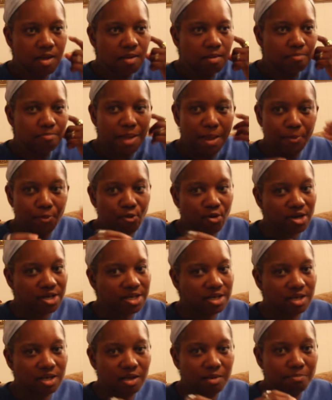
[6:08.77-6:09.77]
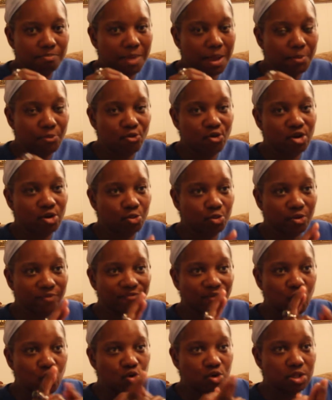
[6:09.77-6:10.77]
may put a
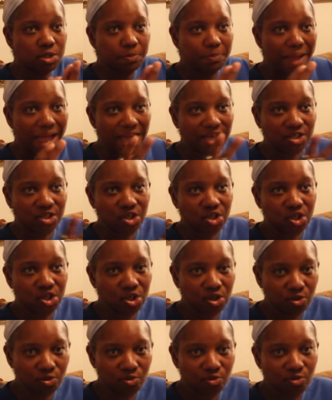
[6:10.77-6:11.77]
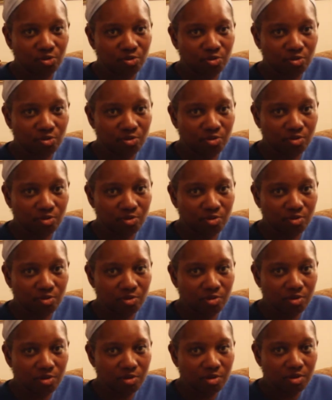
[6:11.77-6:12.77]
reverse back to you
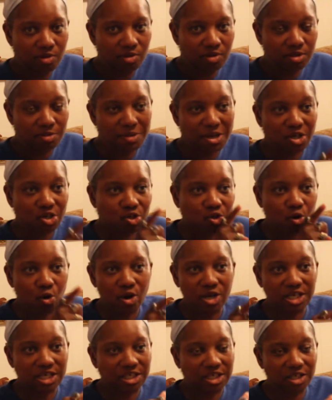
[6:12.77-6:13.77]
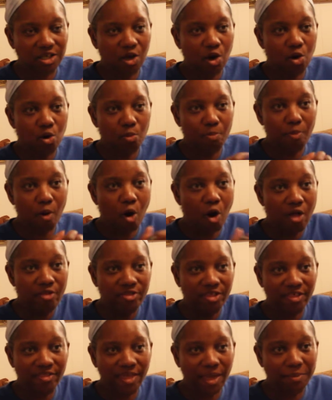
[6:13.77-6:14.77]
to make sure it doesn't go
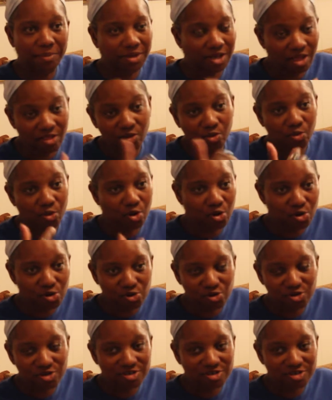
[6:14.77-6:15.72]
onto them. In other words,